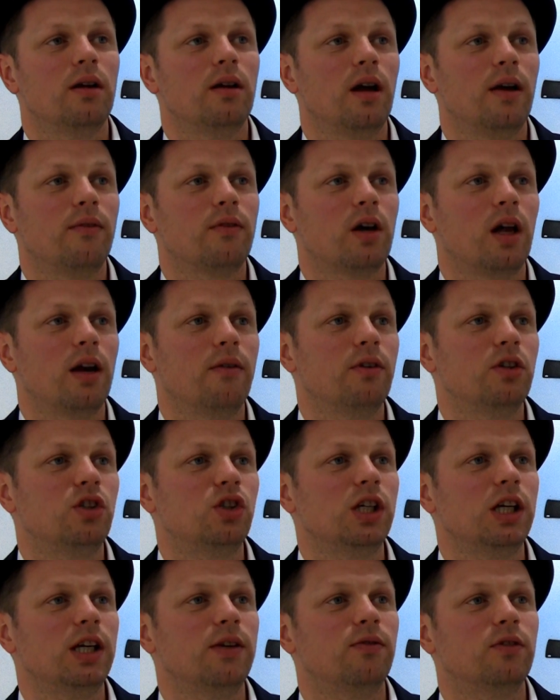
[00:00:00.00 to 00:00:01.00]
I've kind of
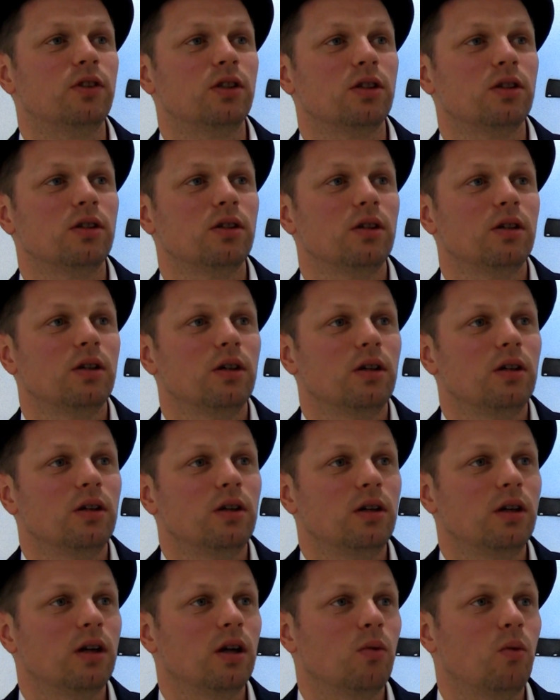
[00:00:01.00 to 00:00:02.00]
achieved
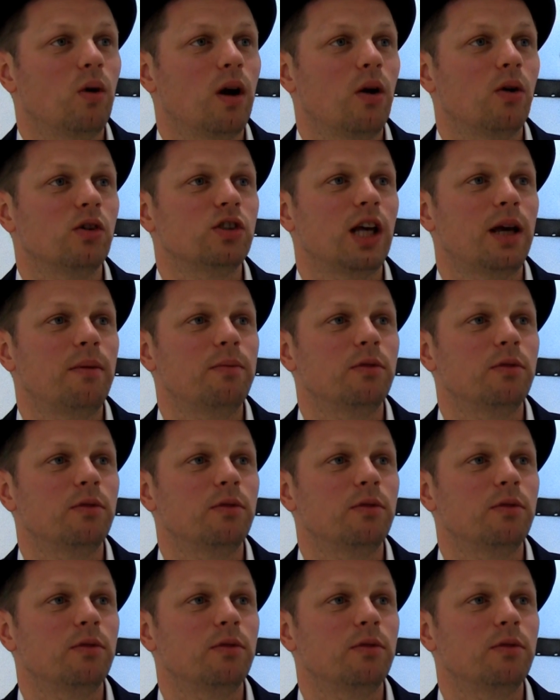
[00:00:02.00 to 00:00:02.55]
what I was